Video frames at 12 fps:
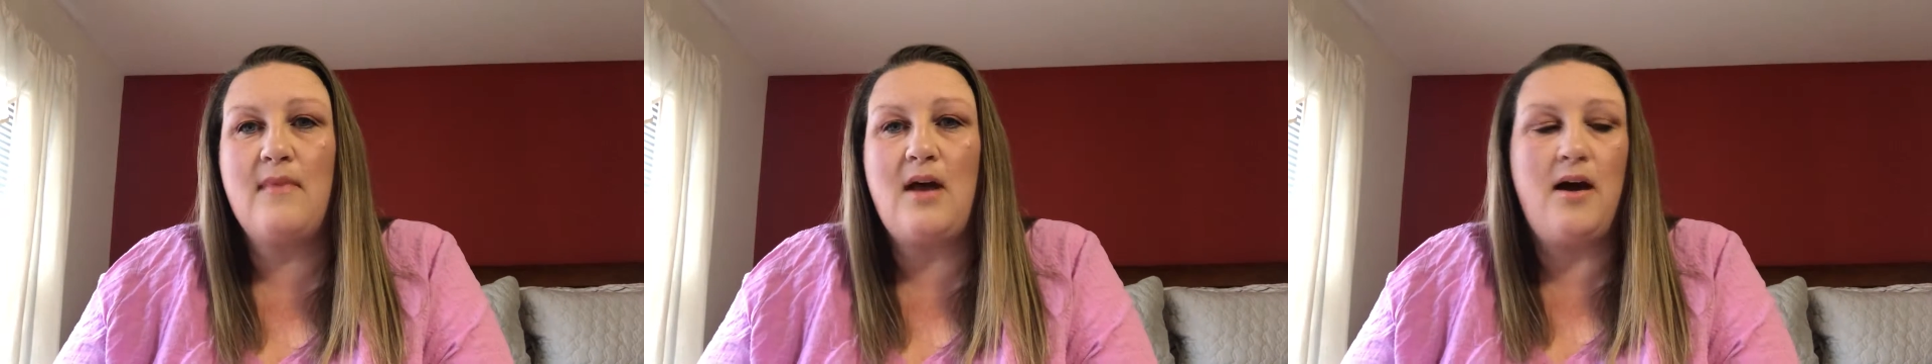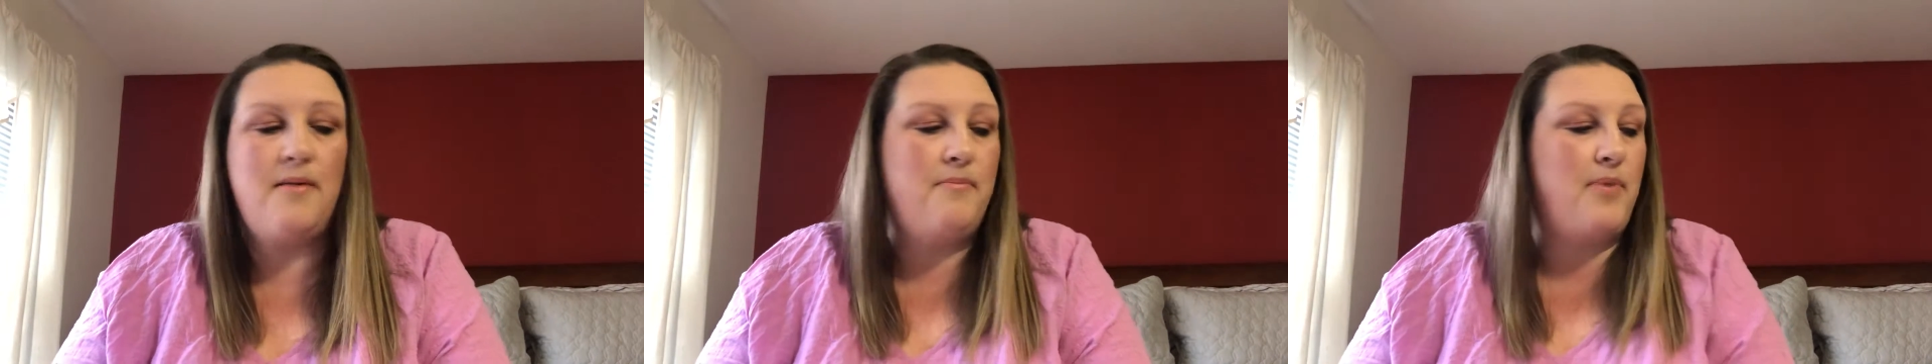
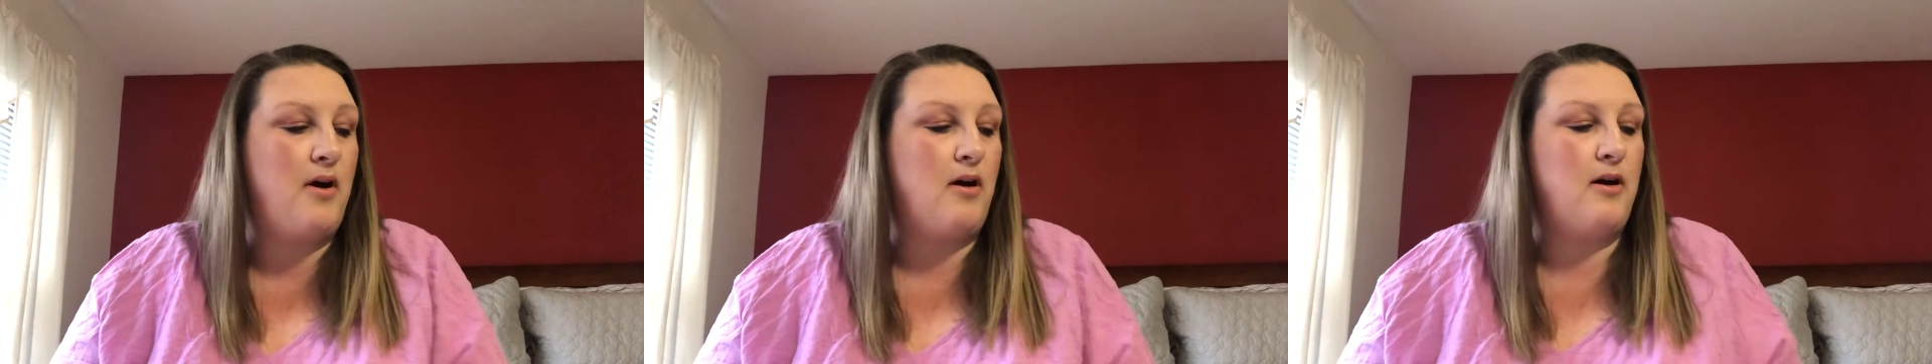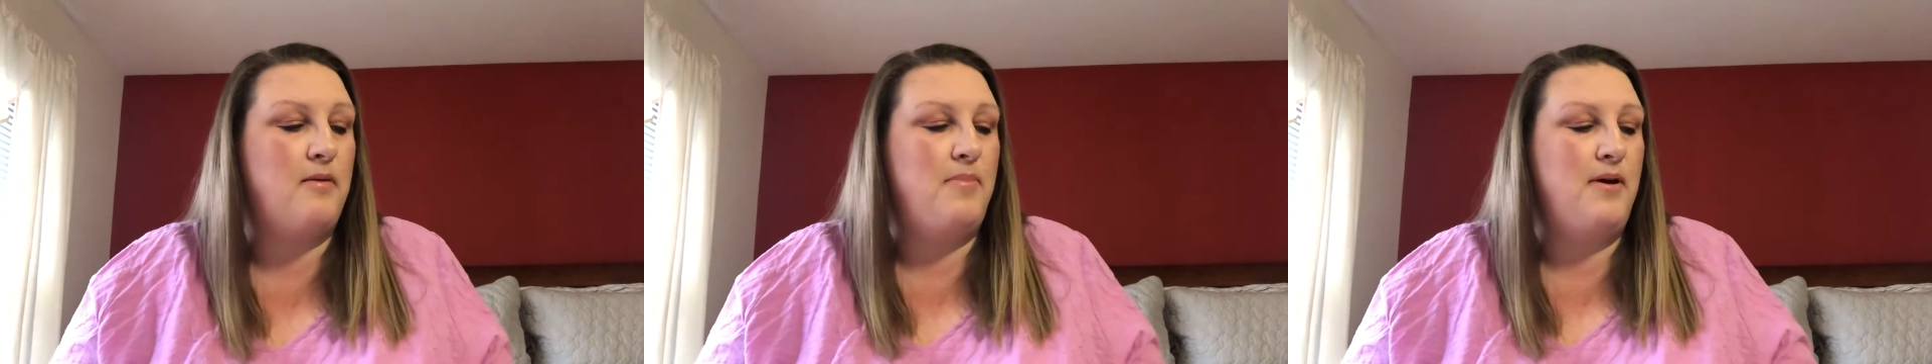I'm
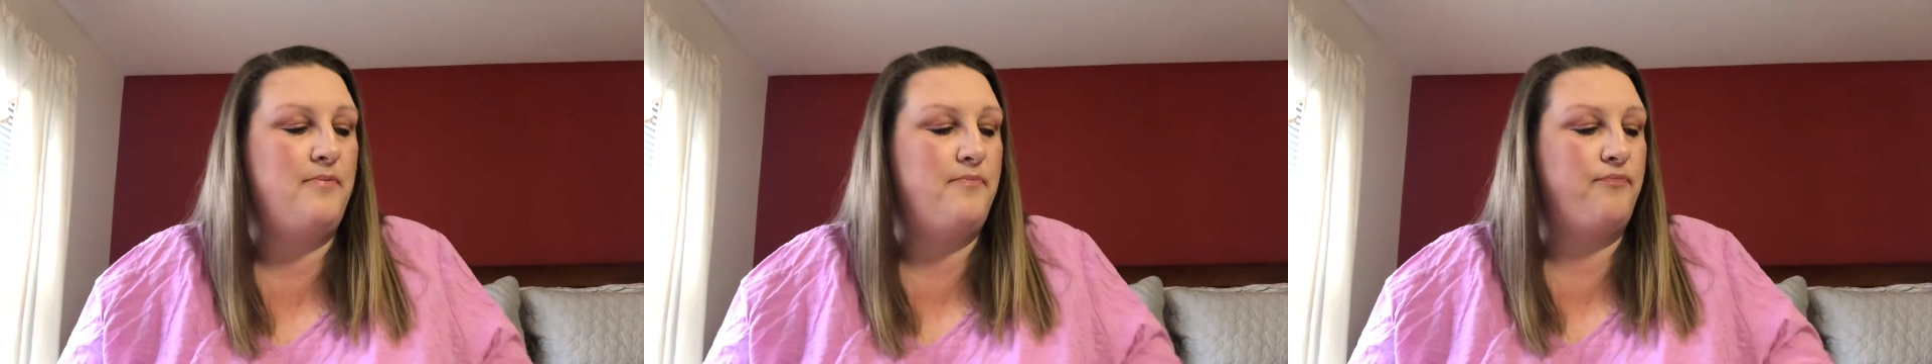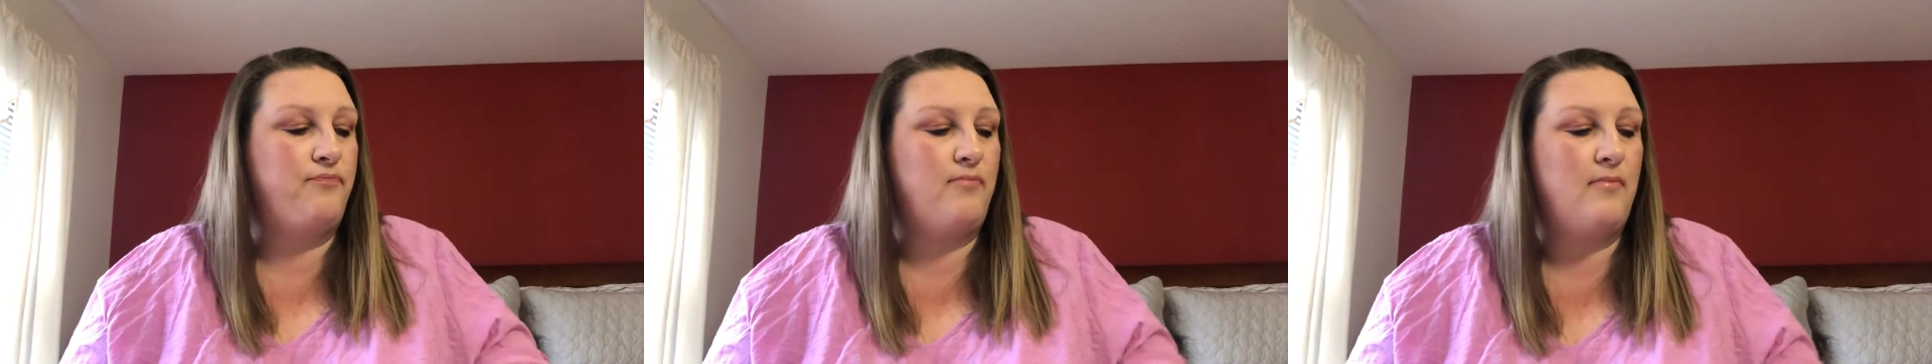Barb.
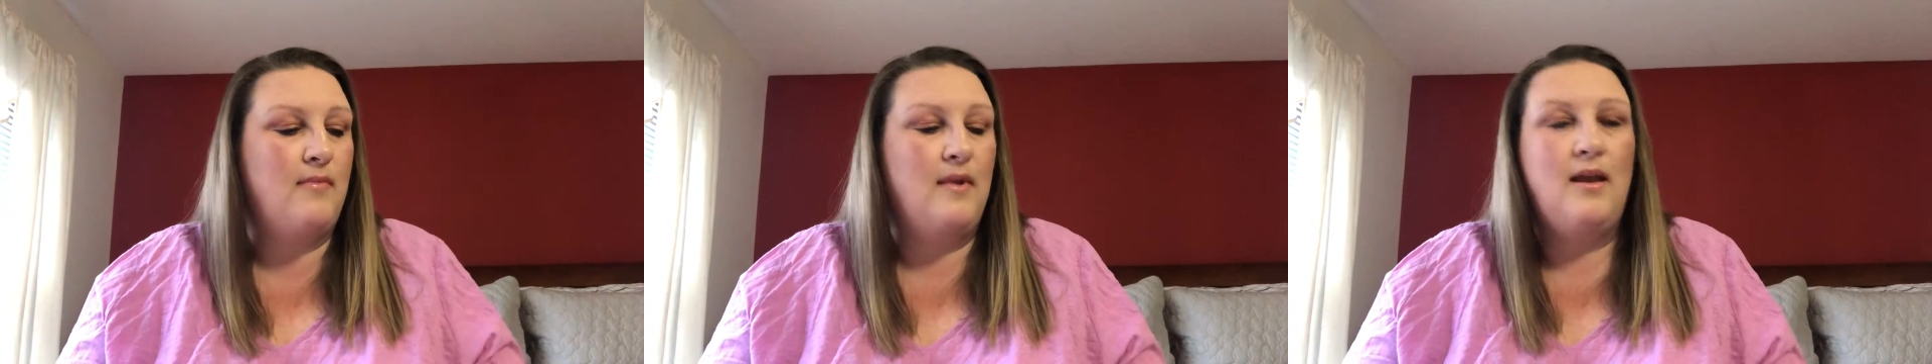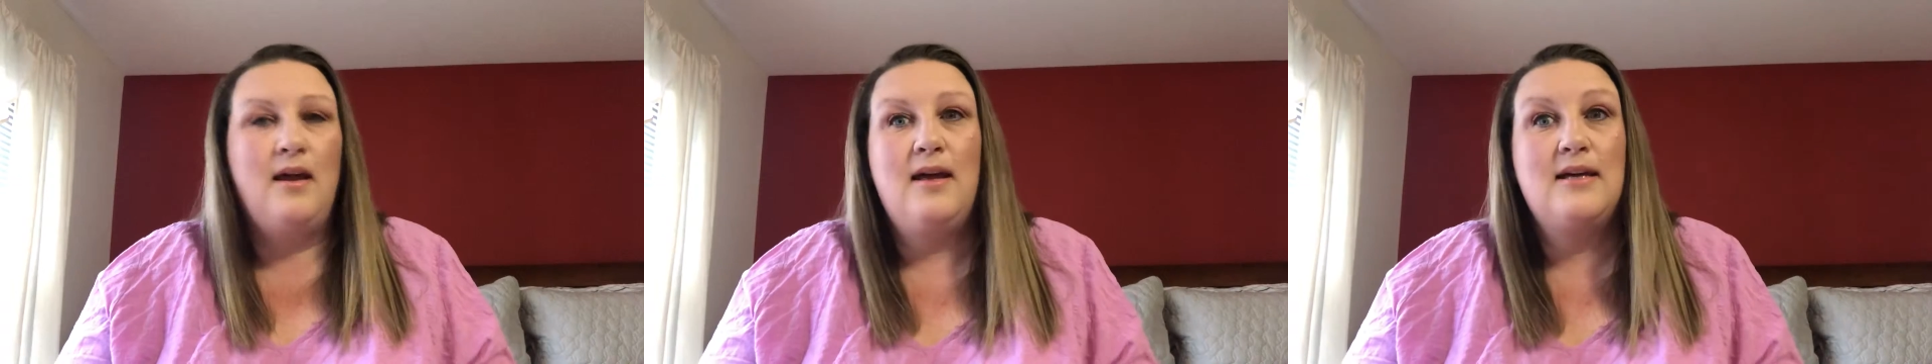
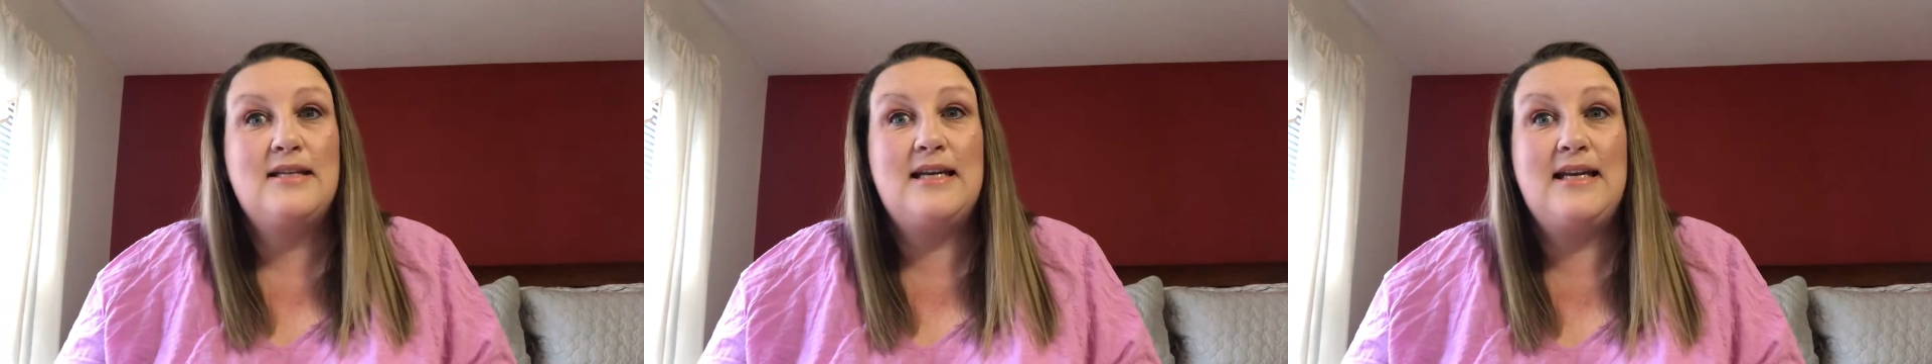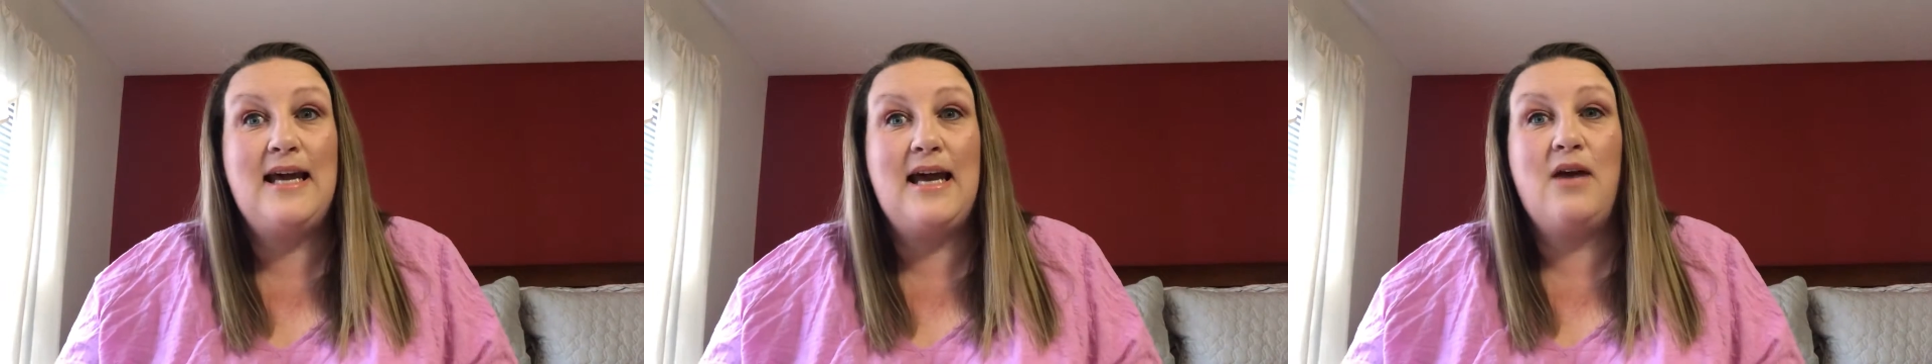
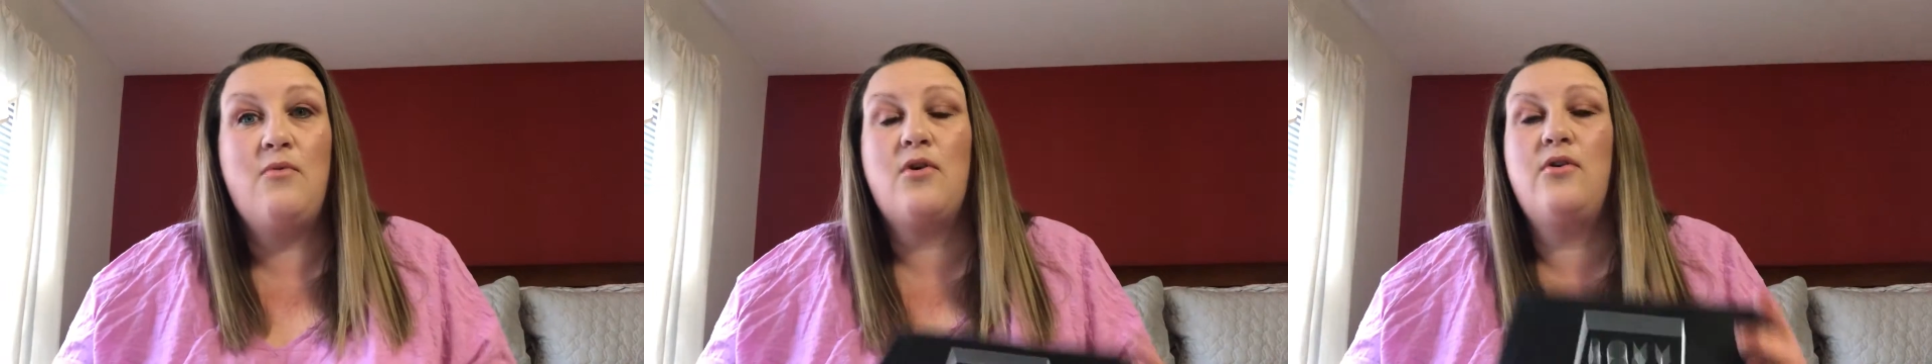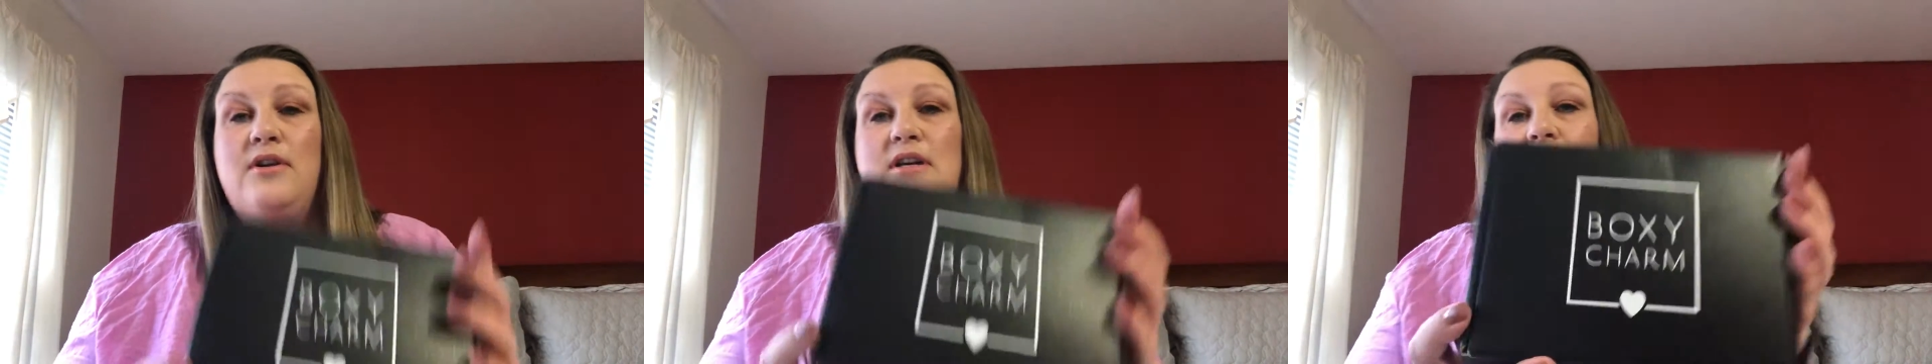Today we're going